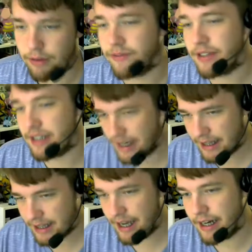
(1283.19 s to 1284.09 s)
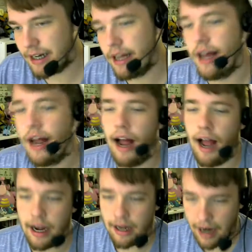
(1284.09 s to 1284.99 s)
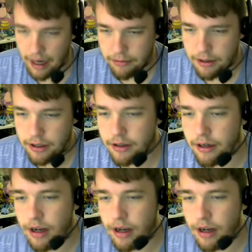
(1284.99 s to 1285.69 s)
We've decided that, and I'm gonna,